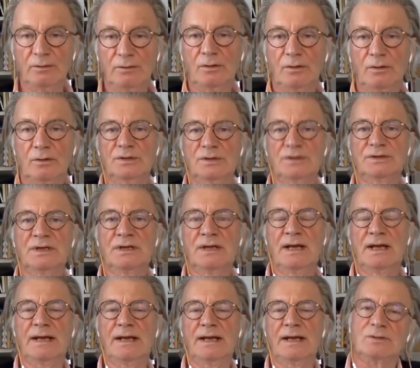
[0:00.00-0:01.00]
of course,
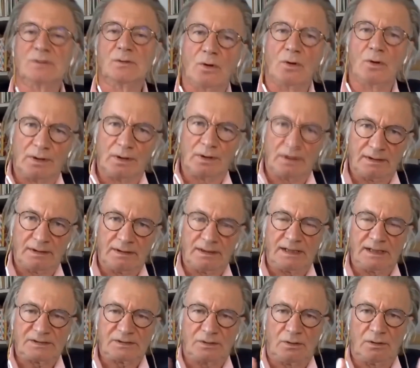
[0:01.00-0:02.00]
and it's all
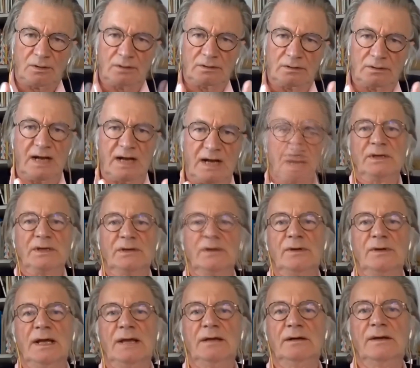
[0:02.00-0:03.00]
it's all coming
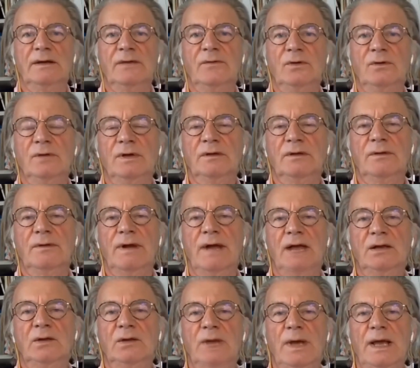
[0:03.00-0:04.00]
together if you do it the
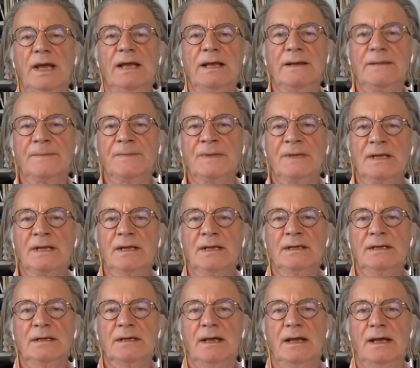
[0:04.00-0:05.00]
right way.
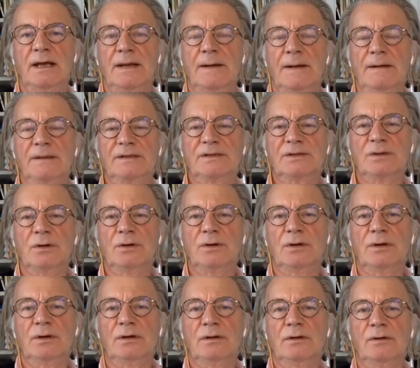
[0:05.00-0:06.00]
So
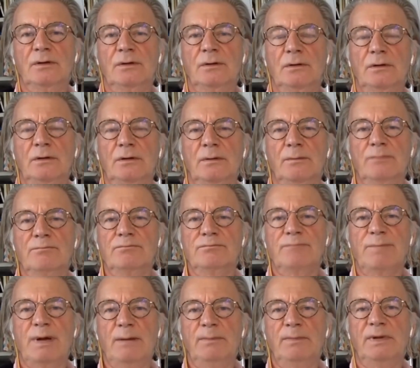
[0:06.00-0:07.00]
the role of the
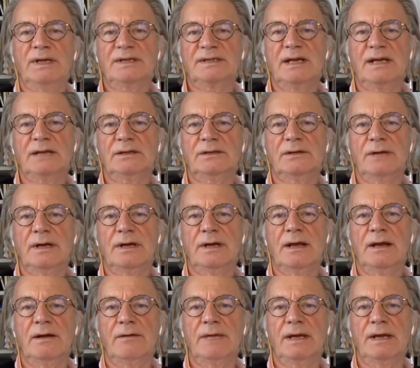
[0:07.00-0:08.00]
public sector
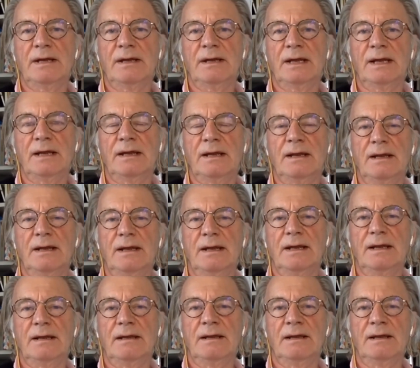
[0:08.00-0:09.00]
here
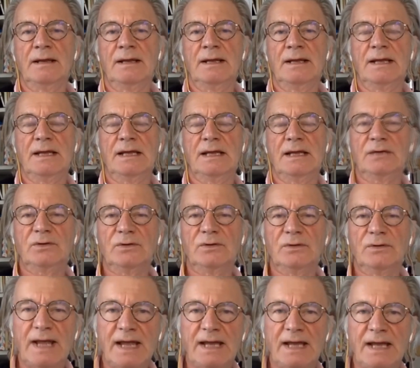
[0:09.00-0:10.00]
in
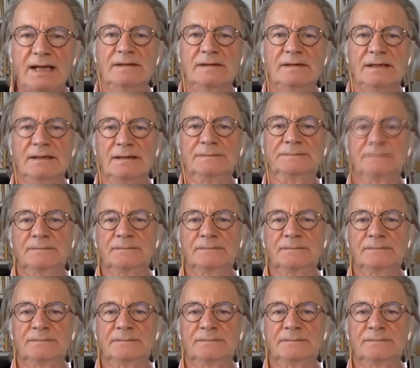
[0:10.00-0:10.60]
creating